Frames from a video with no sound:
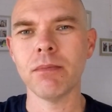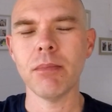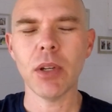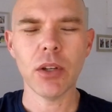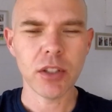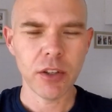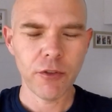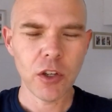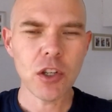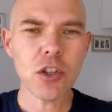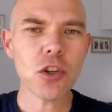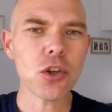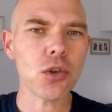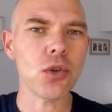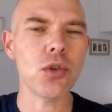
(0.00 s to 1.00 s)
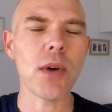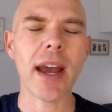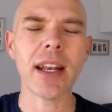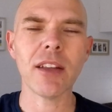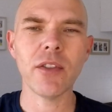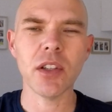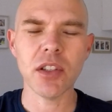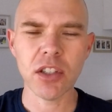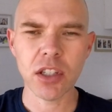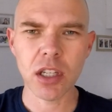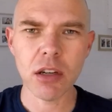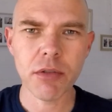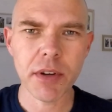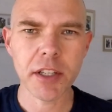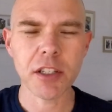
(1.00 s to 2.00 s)
Because if you do, and if you're
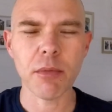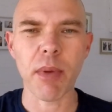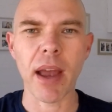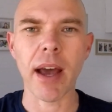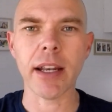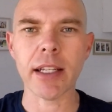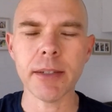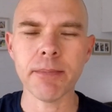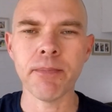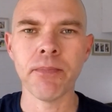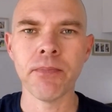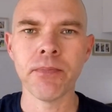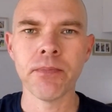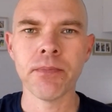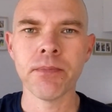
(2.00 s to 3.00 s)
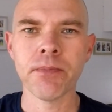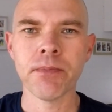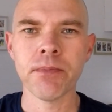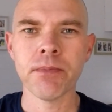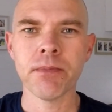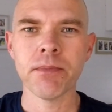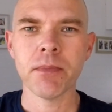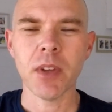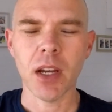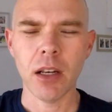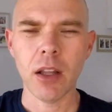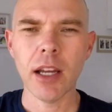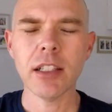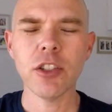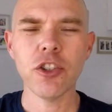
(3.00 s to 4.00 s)
serious about it, I'd
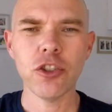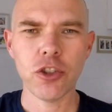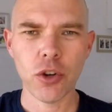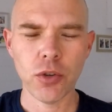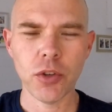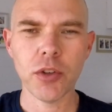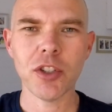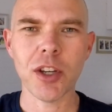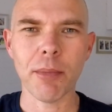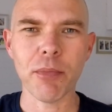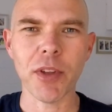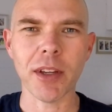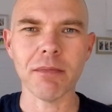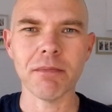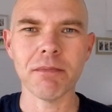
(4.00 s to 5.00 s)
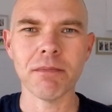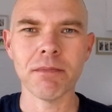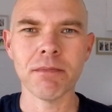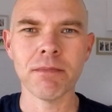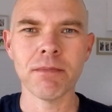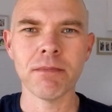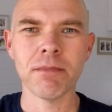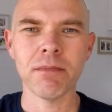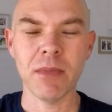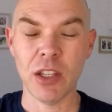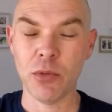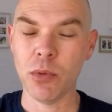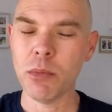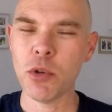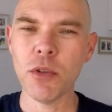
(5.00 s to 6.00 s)
like to show you something.
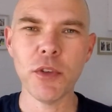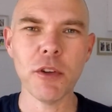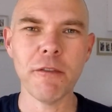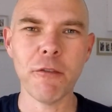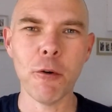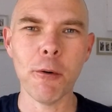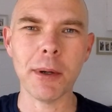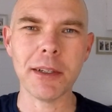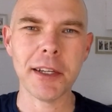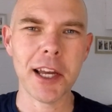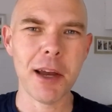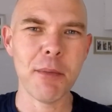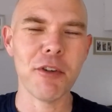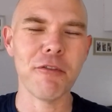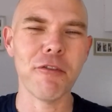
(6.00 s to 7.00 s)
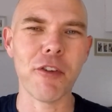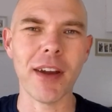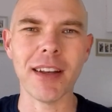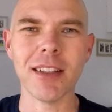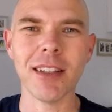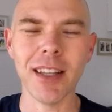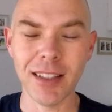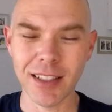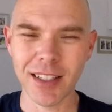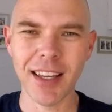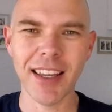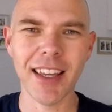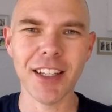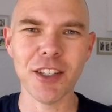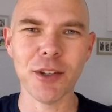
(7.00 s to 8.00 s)
This will move you forward. Come on, friend, let's
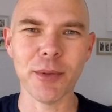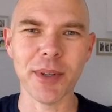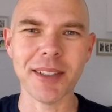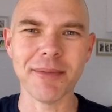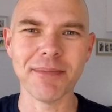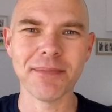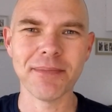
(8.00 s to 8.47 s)
kick into it.